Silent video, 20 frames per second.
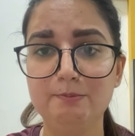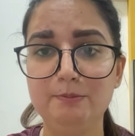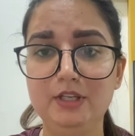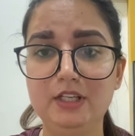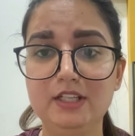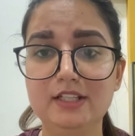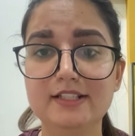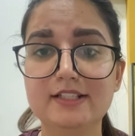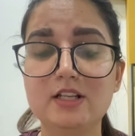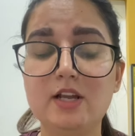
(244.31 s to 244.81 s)

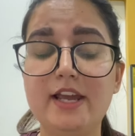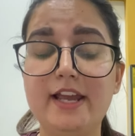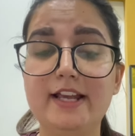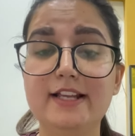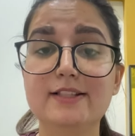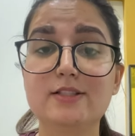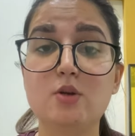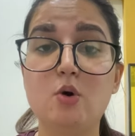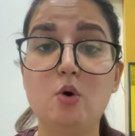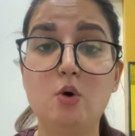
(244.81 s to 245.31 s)
because
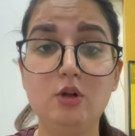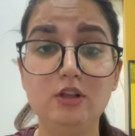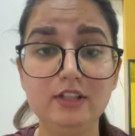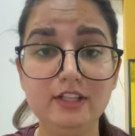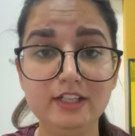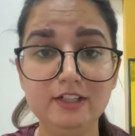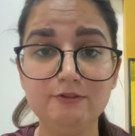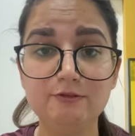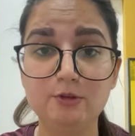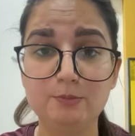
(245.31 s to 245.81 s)
as all the
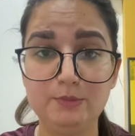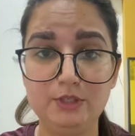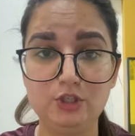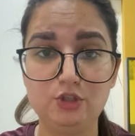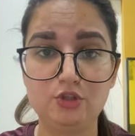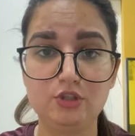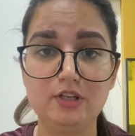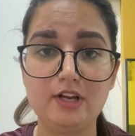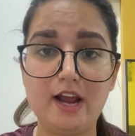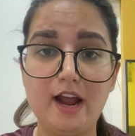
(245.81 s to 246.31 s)

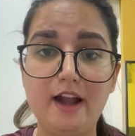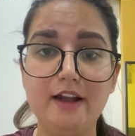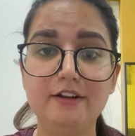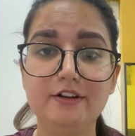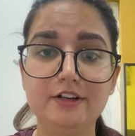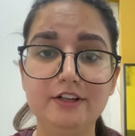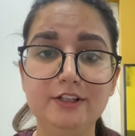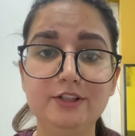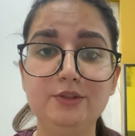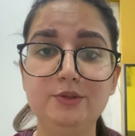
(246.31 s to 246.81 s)
information
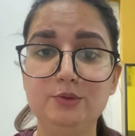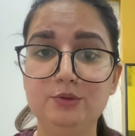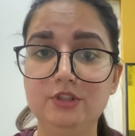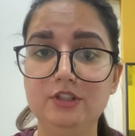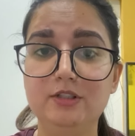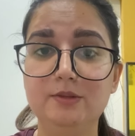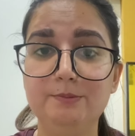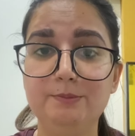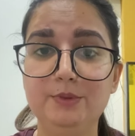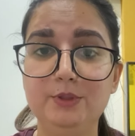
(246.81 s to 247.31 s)
entered into the
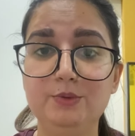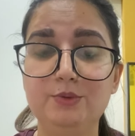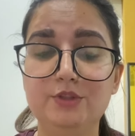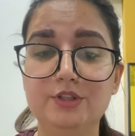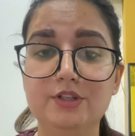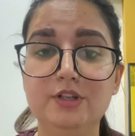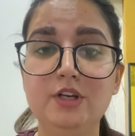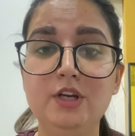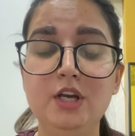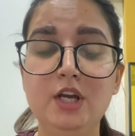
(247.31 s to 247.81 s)

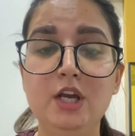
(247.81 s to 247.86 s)
computer